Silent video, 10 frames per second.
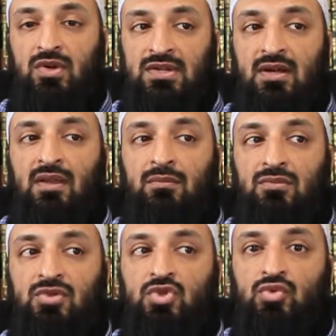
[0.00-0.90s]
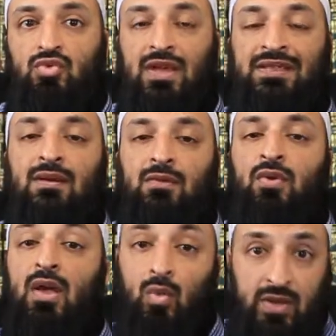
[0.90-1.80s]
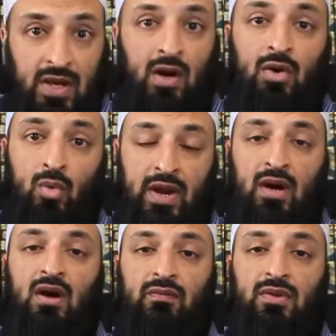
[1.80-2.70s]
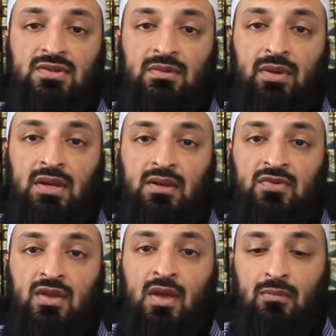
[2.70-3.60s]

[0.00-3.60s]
We tell them to let them know that we are aware of those opinions,